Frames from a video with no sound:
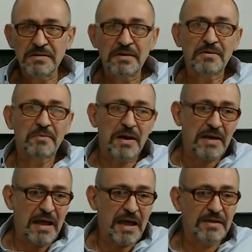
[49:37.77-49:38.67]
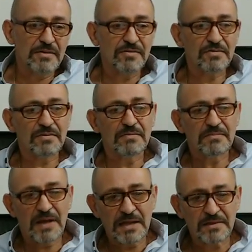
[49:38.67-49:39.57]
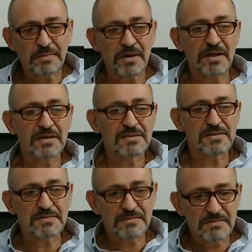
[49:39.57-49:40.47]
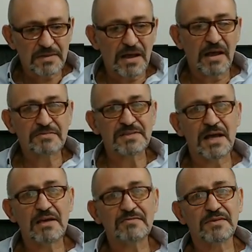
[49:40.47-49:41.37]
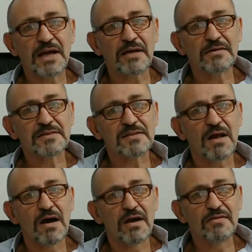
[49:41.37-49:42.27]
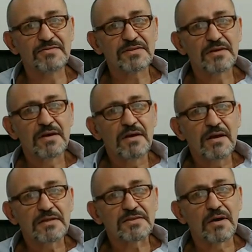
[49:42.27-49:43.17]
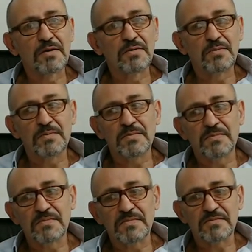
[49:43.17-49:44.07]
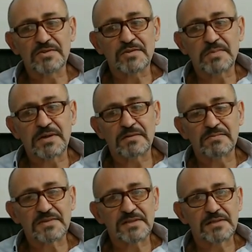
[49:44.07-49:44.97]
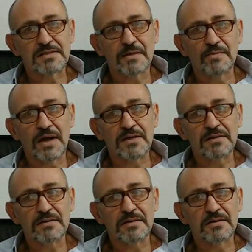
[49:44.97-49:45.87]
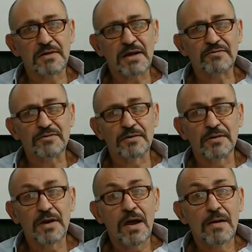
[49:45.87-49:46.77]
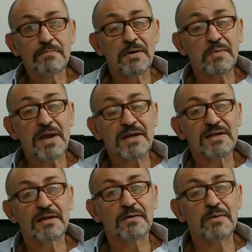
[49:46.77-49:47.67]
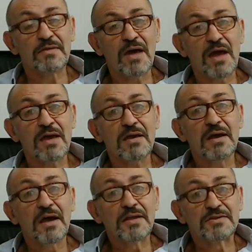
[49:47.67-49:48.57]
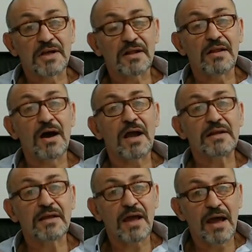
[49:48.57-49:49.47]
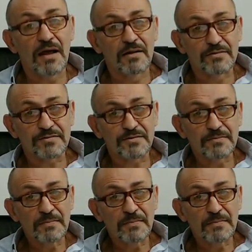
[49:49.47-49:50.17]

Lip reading: on the one hand, antibiotics have saved countless lives. So we should be in some way grateful. But we are dealing with a declining health.